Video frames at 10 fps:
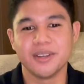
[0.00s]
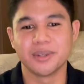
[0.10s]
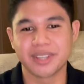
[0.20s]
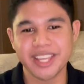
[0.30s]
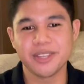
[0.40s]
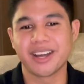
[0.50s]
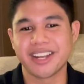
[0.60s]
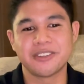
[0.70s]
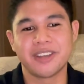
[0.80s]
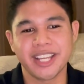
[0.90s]
Okay, you got
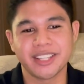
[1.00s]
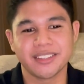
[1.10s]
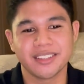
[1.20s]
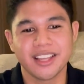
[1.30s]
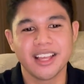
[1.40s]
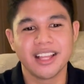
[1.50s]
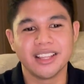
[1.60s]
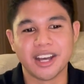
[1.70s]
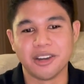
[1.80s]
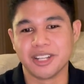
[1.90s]
it right.
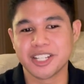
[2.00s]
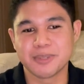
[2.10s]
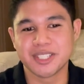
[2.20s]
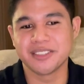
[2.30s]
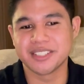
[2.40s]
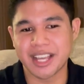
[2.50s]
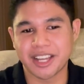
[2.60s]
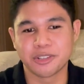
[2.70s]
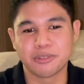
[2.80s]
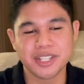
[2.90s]
Now, let us proceed to the
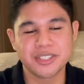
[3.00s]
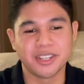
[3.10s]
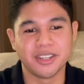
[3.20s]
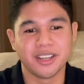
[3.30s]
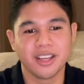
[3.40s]
second question.